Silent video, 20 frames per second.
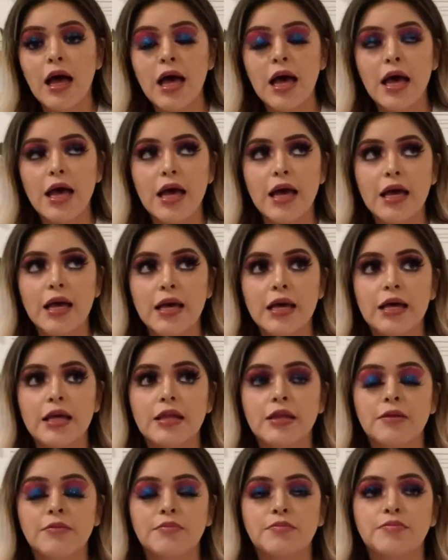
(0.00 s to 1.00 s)

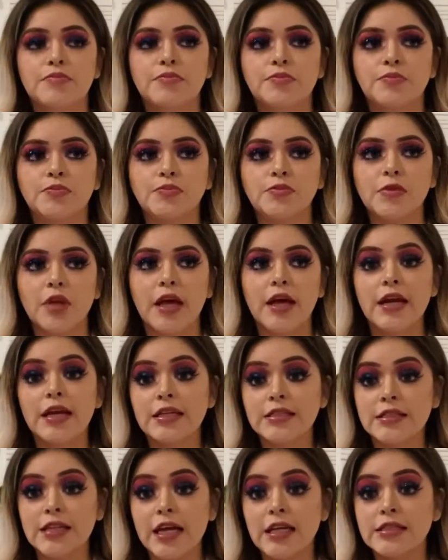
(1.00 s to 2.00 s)
and it
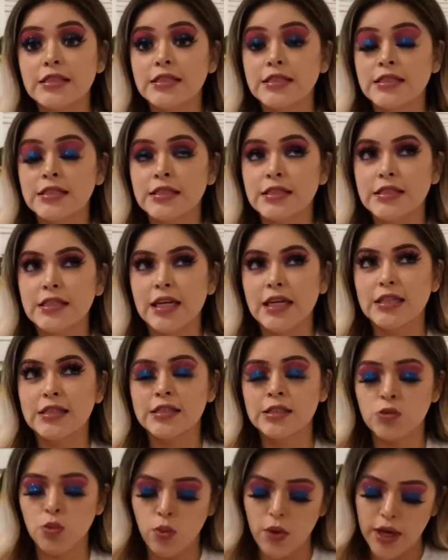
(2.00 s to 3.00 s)
is a
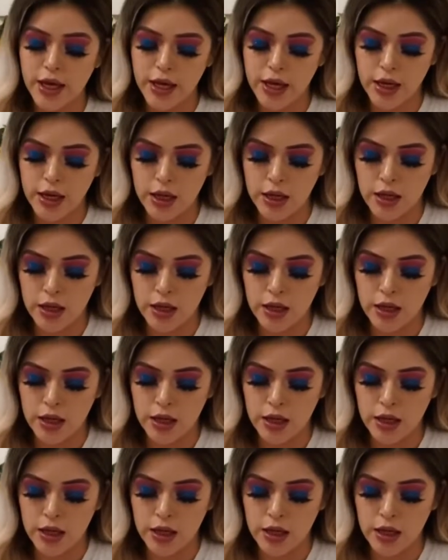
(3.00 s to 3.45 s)
6-week